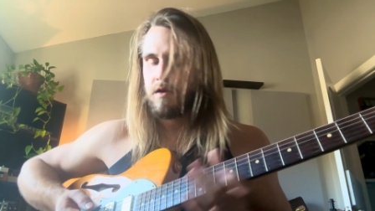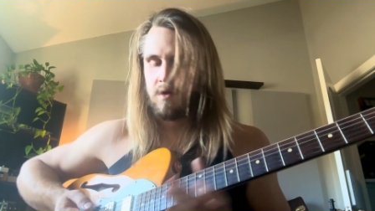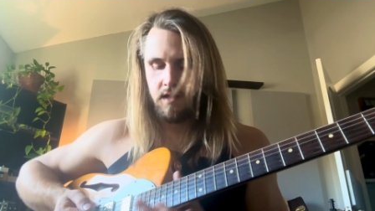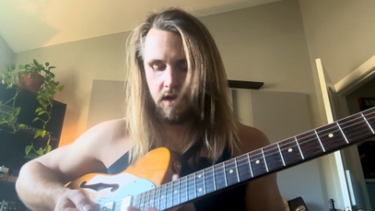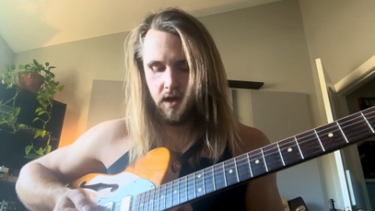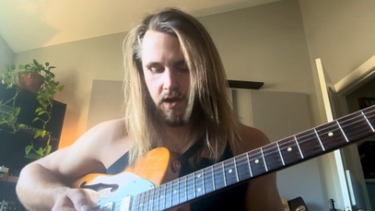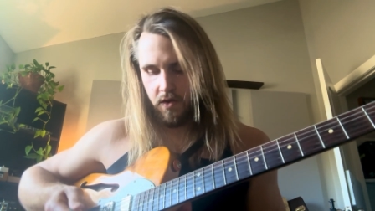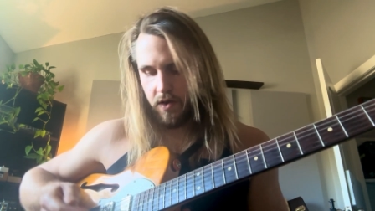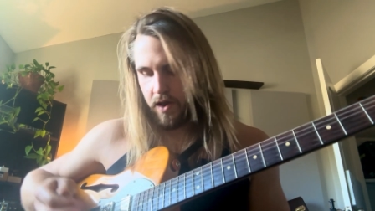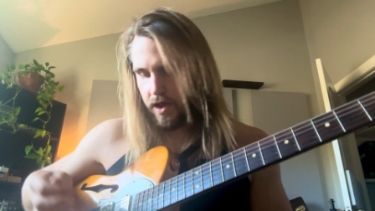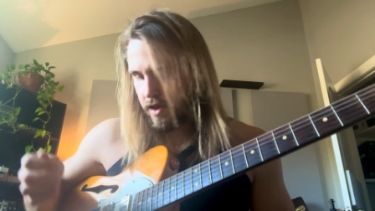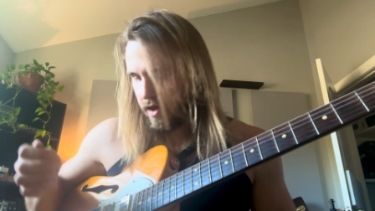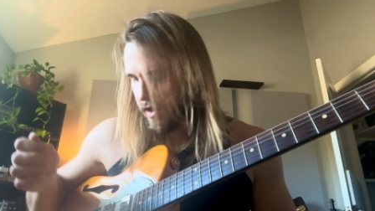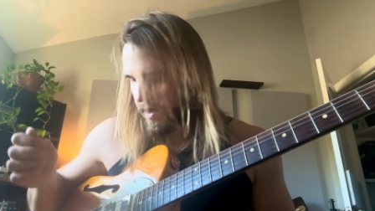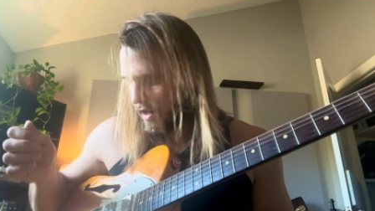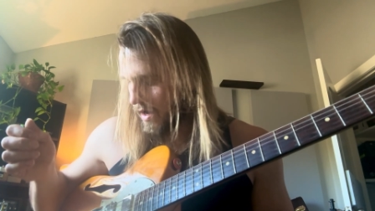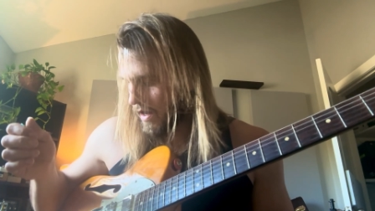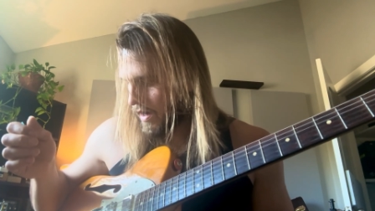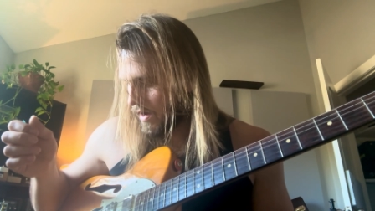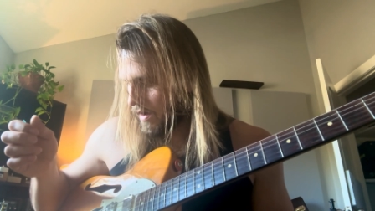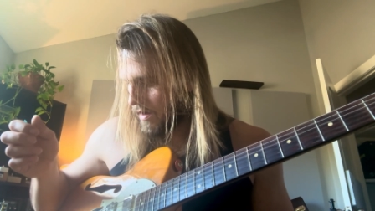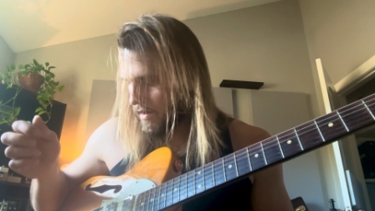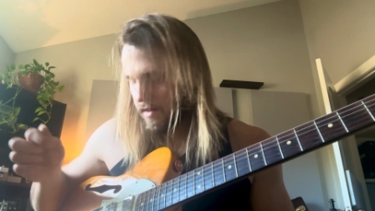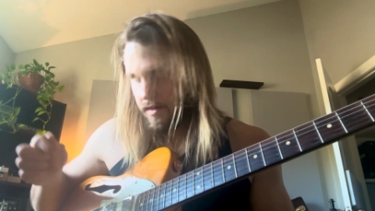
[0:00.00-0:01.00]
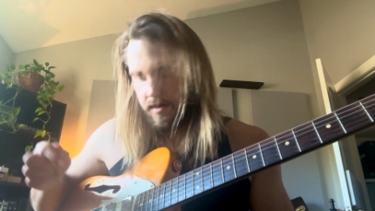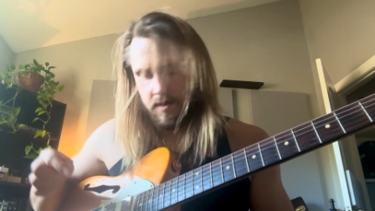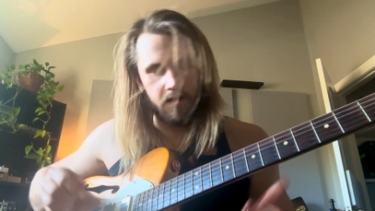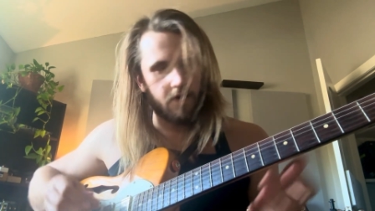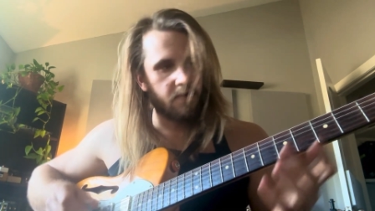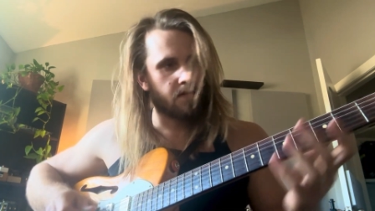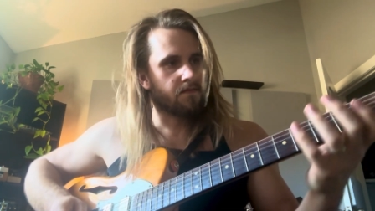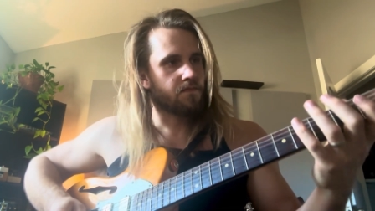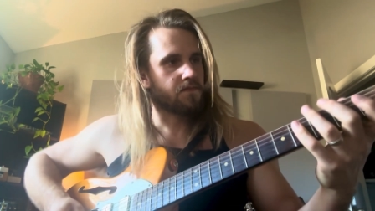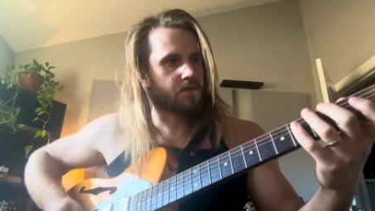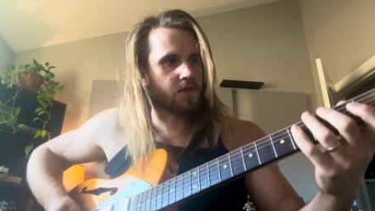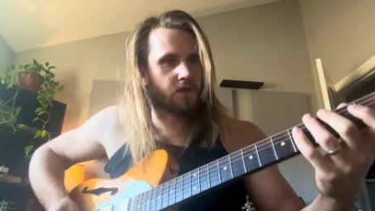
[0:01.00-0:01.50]
Okay,
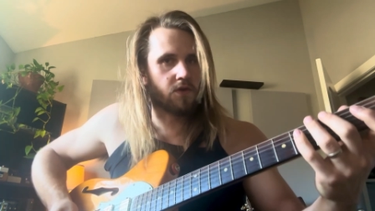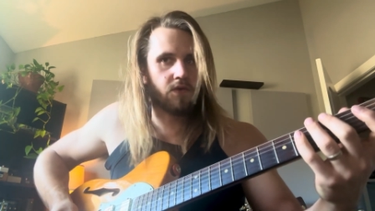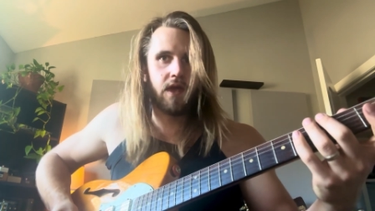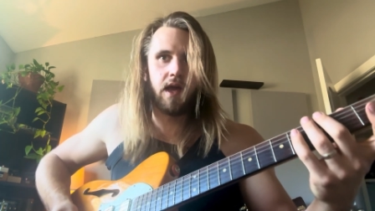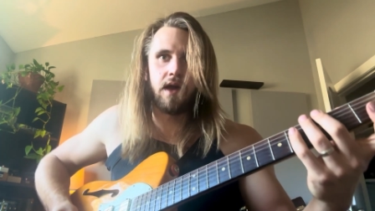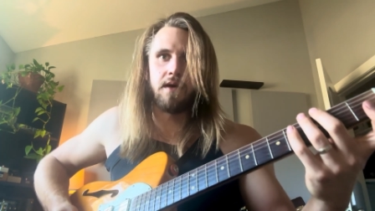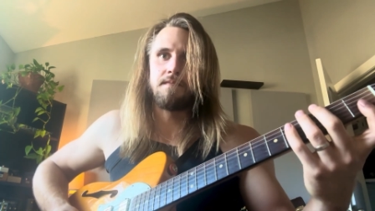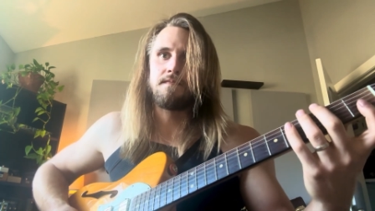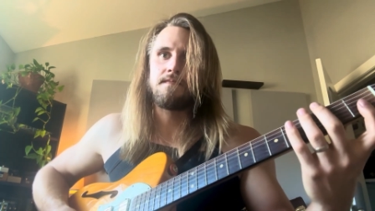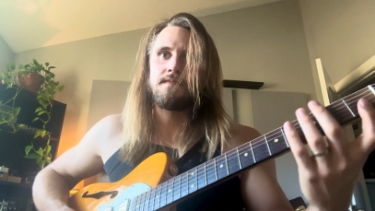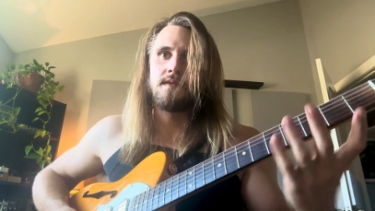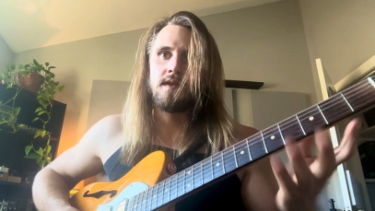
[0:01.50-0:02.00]
so yeah,